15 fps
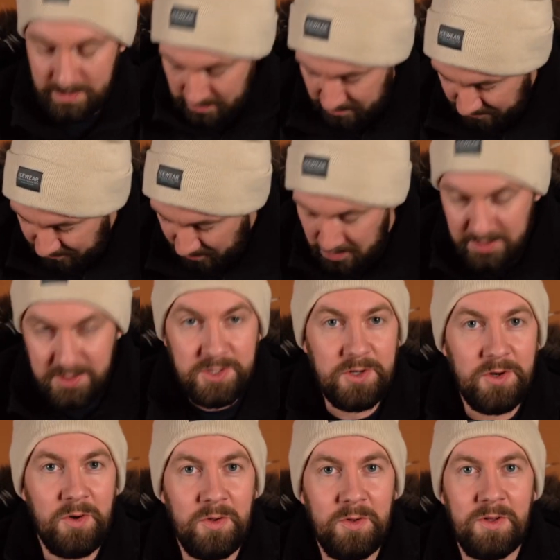
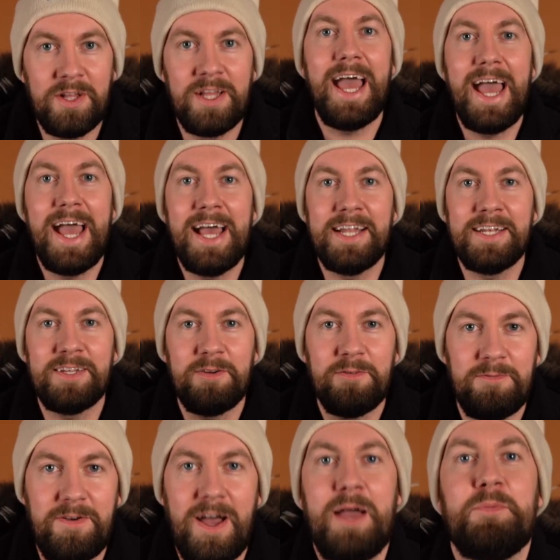Functional and
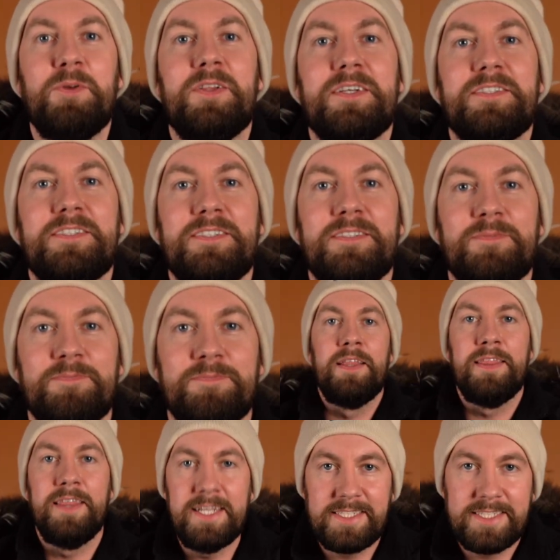fabulous.
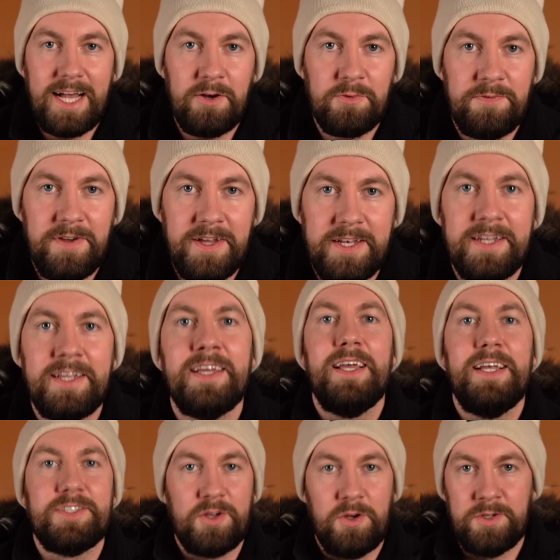This outfit
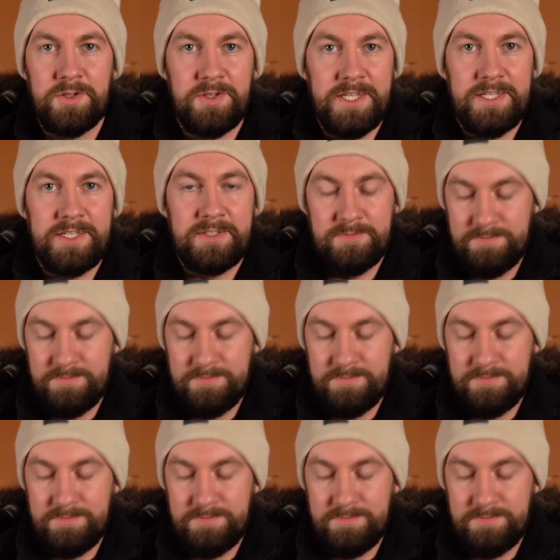is all you need.